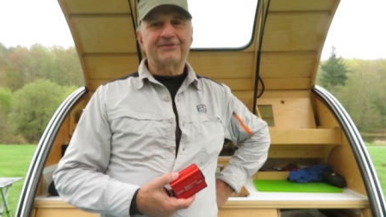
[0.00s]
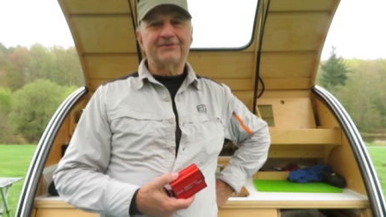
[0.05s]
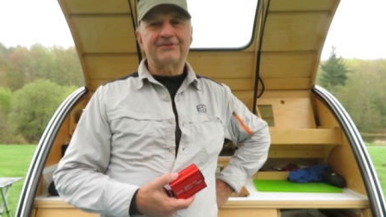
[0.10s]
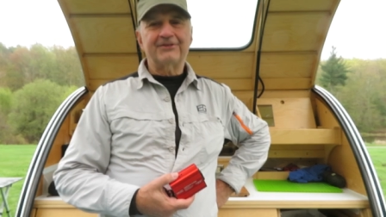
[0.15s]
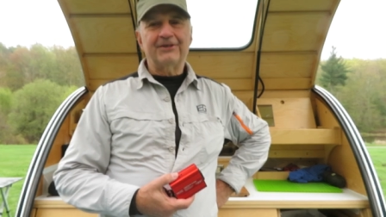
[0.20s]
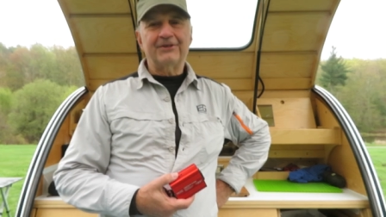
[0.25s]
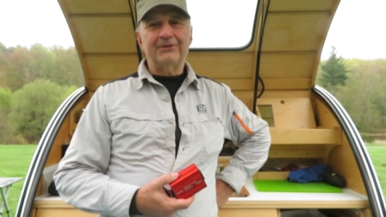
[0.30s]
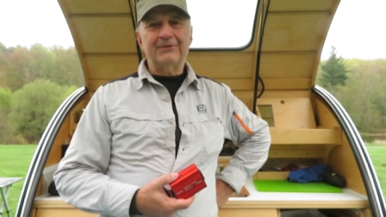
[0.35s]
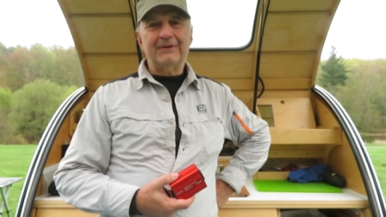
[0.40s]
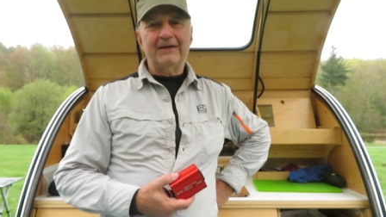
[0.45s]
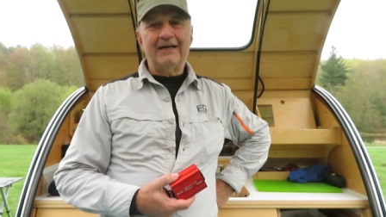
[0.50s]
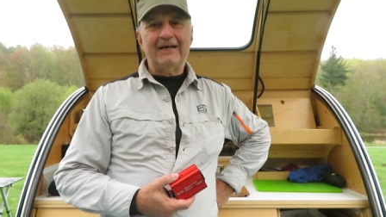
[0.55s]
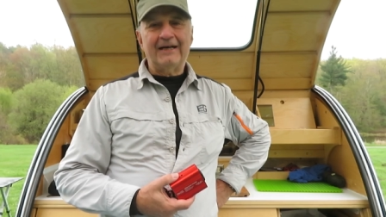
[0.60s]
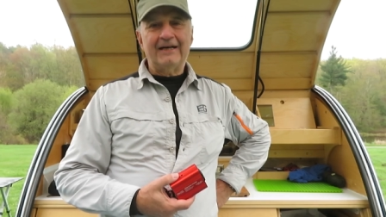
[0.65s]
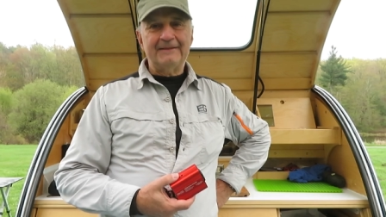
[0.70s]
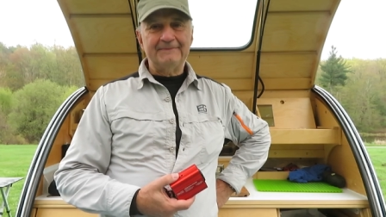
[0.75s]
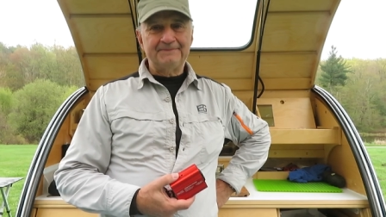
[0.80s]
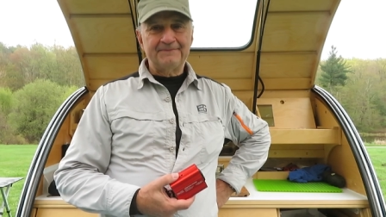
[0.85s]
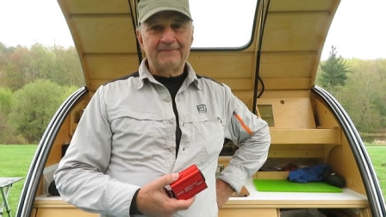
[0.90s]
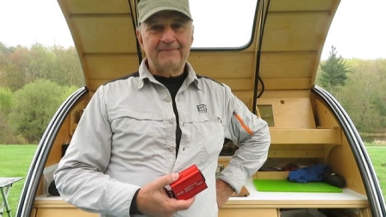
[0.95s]
So
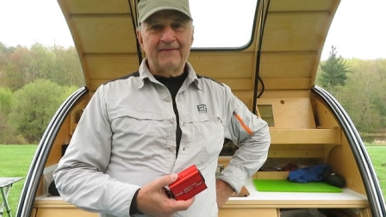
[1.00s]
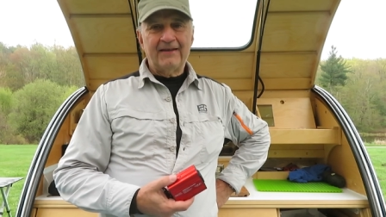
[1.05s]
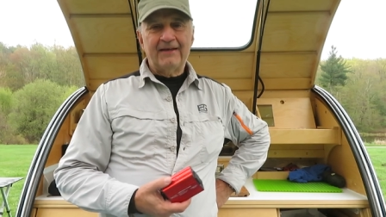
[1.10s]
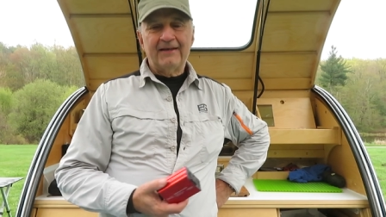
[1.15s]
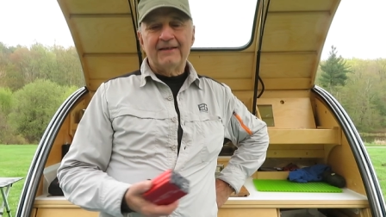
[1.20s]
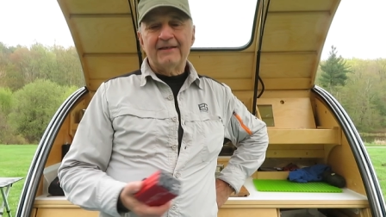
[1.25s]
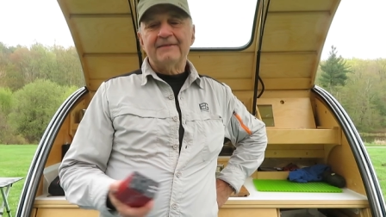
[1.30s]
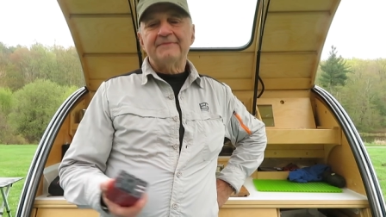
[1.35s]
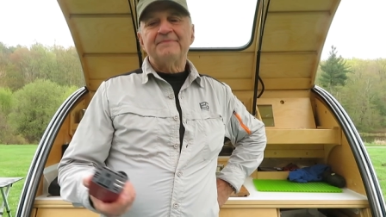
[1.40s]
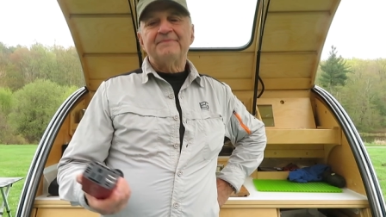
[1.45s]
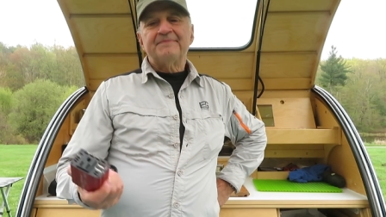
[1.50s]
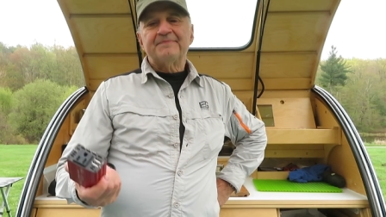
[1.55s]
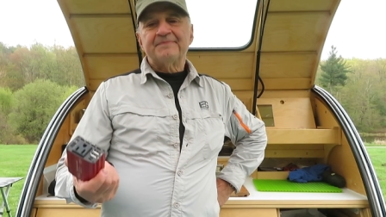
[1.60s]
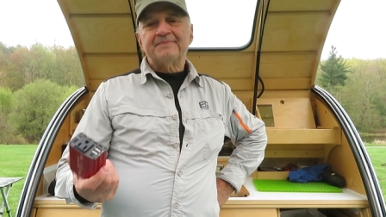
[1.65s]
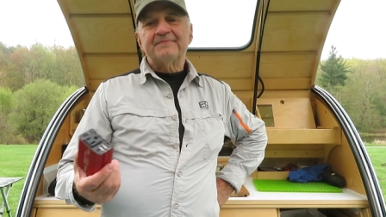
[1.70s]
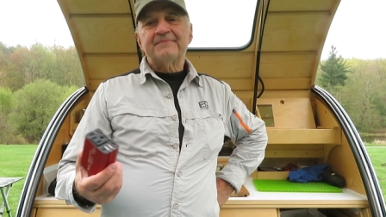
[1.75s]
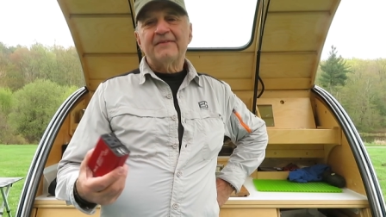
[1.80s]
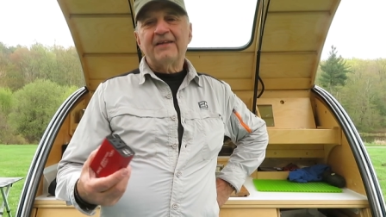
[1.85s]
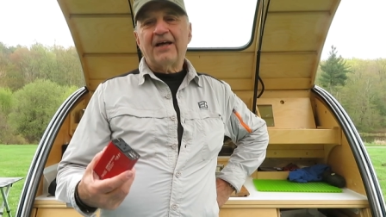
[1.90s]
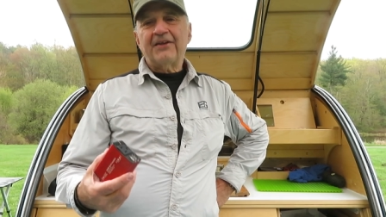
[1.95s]
uh,
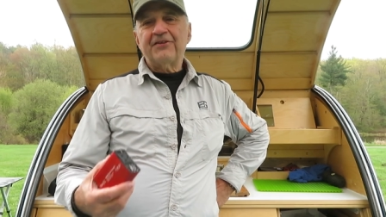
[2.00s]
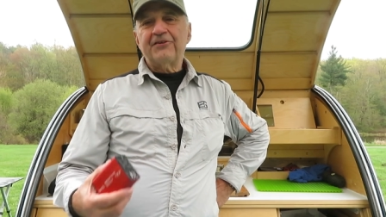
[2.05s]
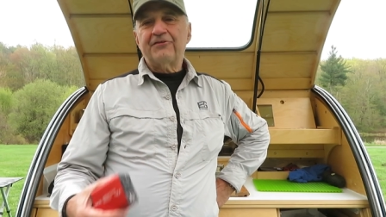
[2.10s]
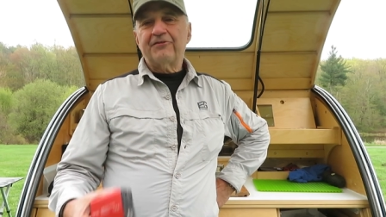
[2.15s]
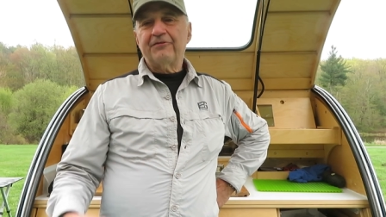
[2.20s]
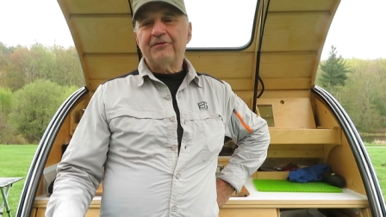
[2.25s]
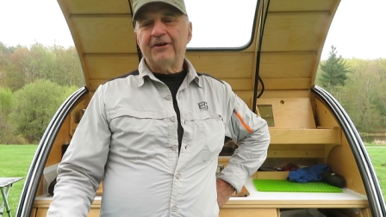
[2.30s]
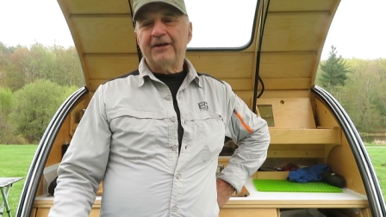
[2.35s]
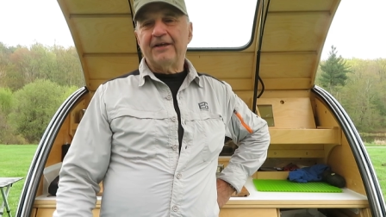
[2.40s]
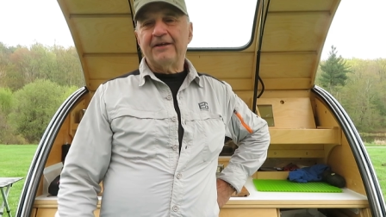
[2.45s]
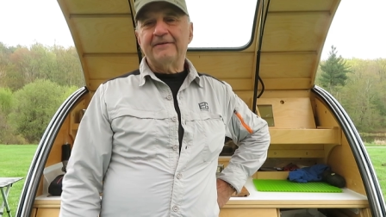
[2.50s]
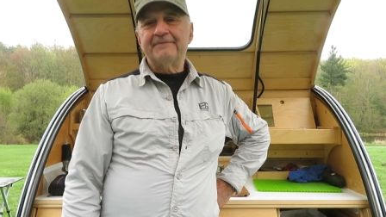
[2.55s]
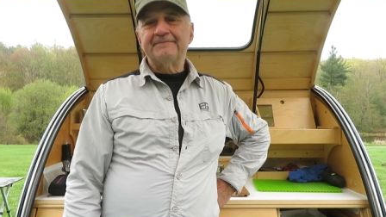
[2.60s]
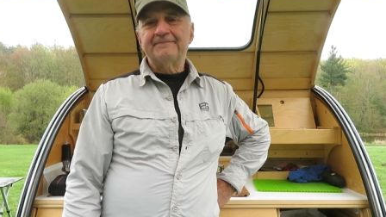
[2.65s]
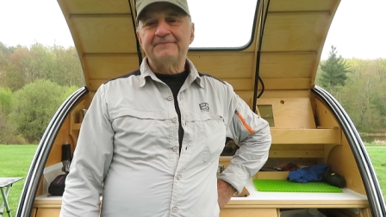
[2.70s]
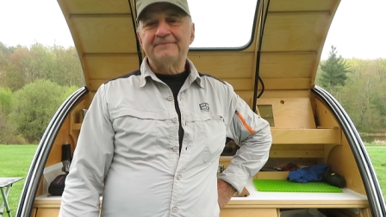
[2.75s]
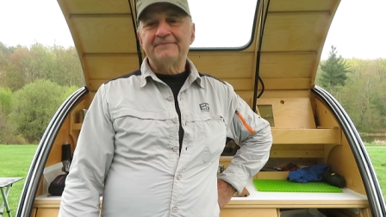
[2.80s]
nothing's free.